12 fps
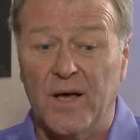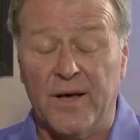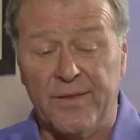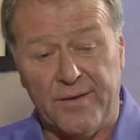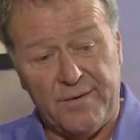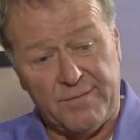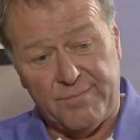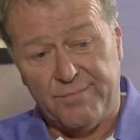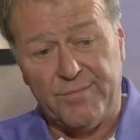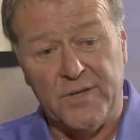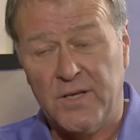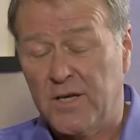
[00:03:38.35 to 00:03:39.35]
and the
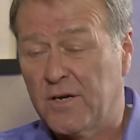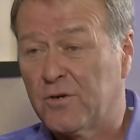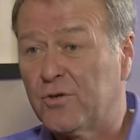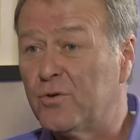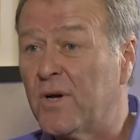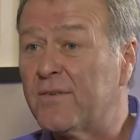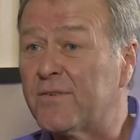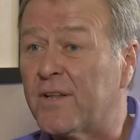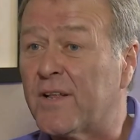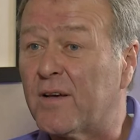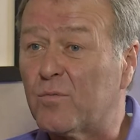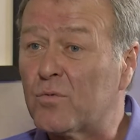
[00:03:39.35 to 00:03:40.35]
year or two after
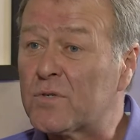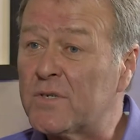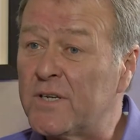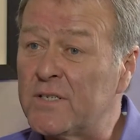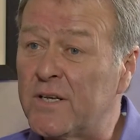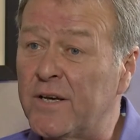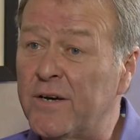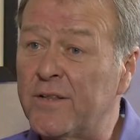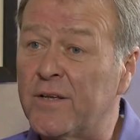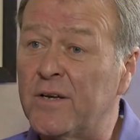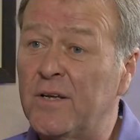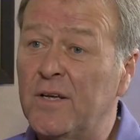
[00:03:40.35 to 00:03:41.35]
that wasn't easy
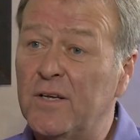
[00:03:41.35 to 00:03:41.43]
either.